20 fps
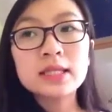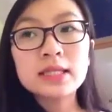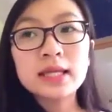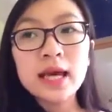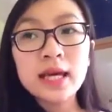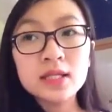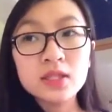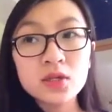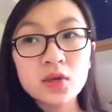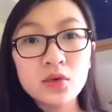
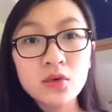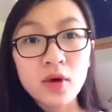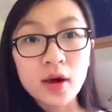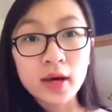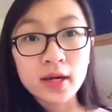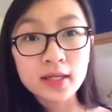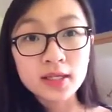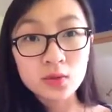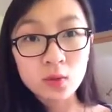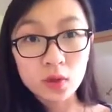
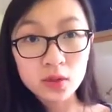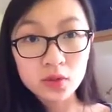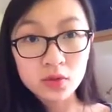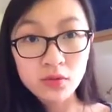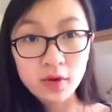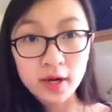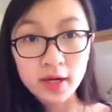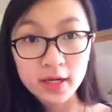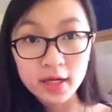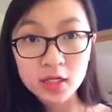categorised what to
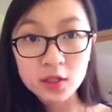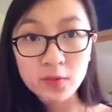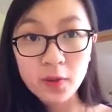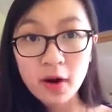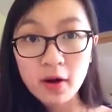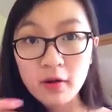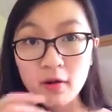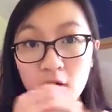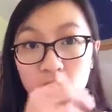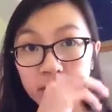write in each
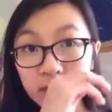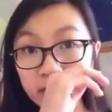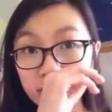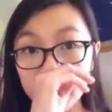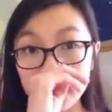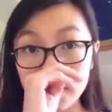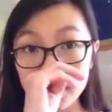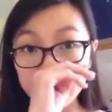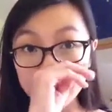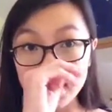paragraph, and I
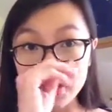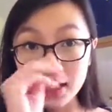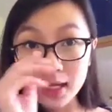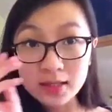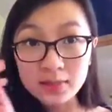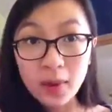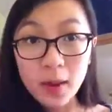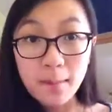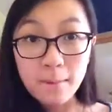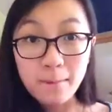use this
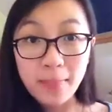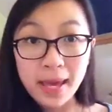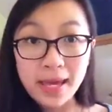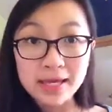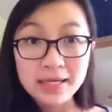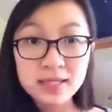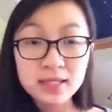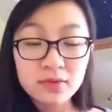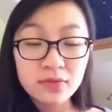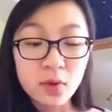as my
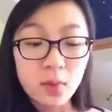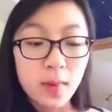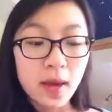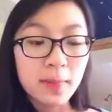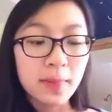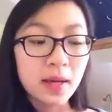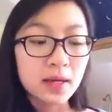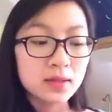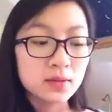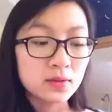base for my
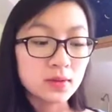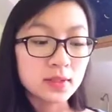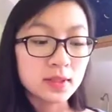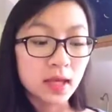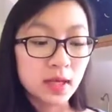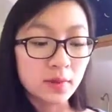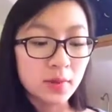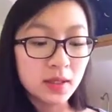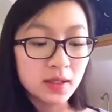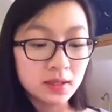personal
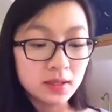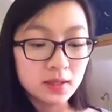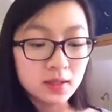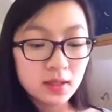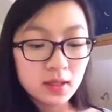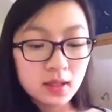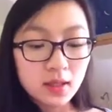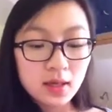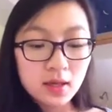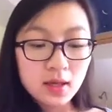statement.
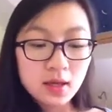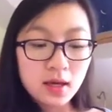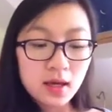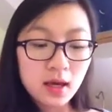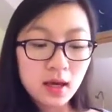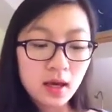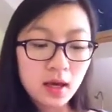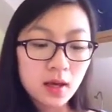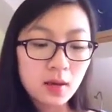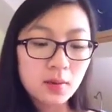
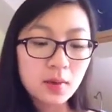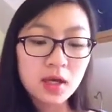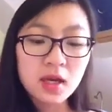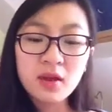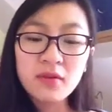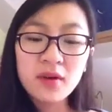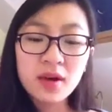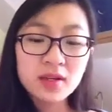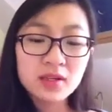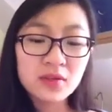And I
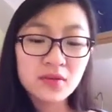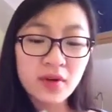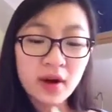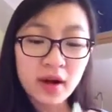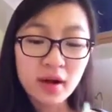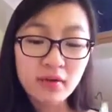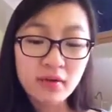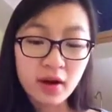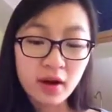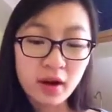found it
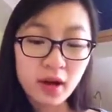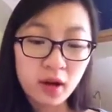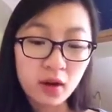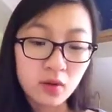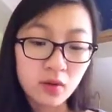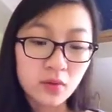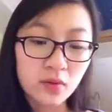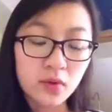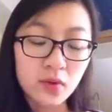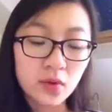very, very
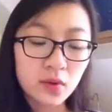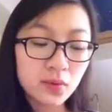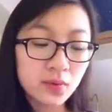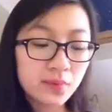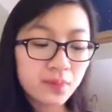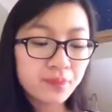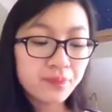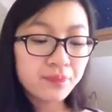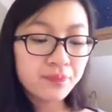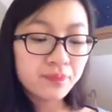helpful.
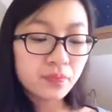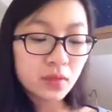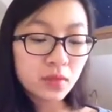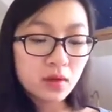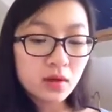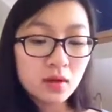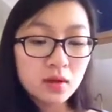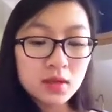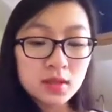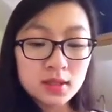
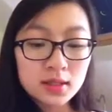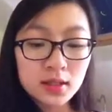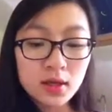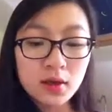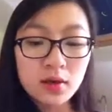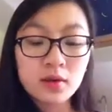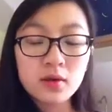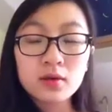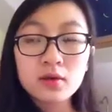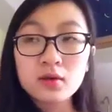
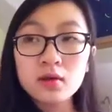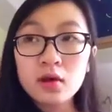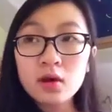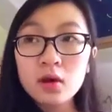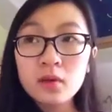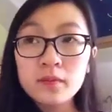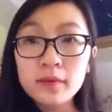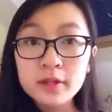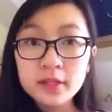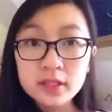So
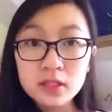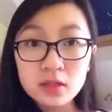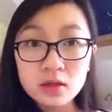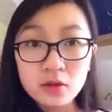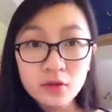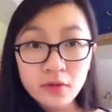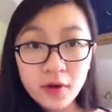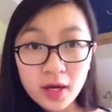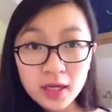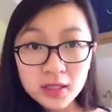obviously the
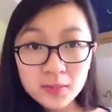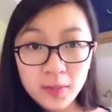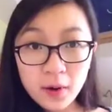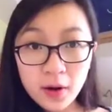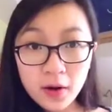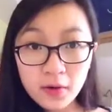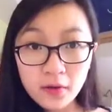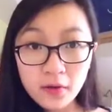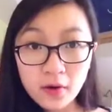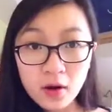first
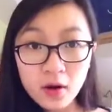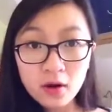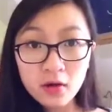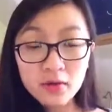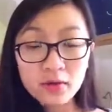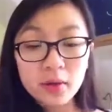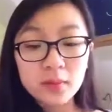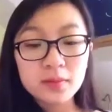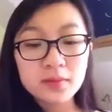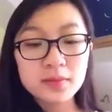
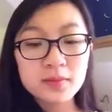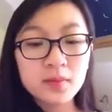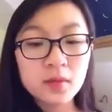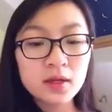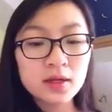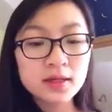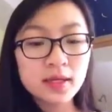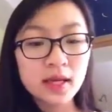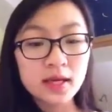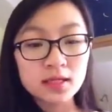paragraph, I'm
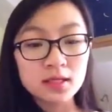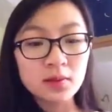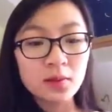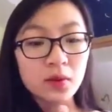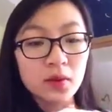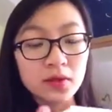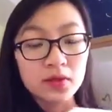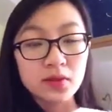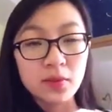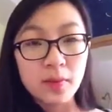going to take some
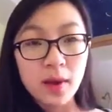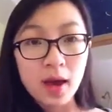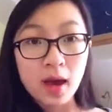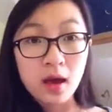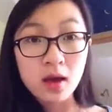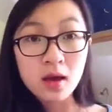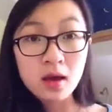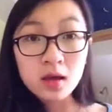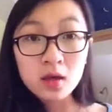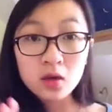points from
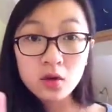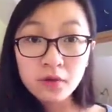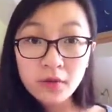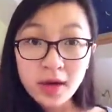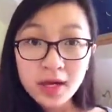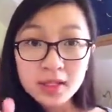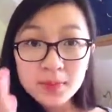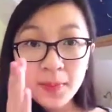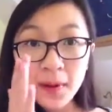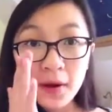here. Your
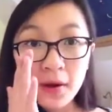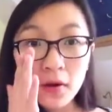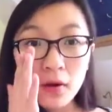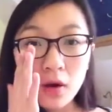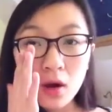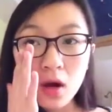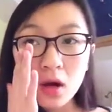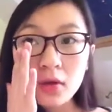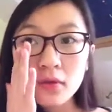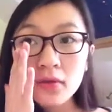first
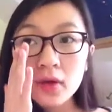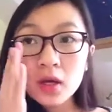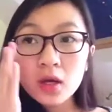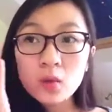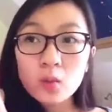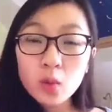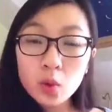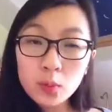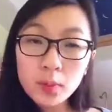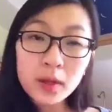paragraph
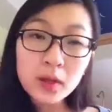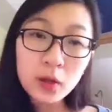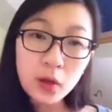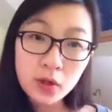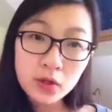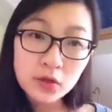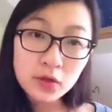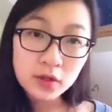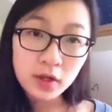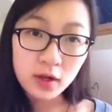will be your
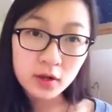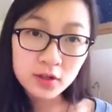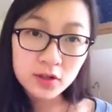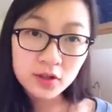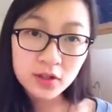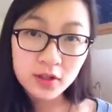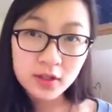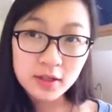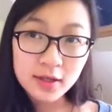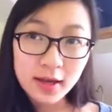
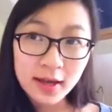introduction,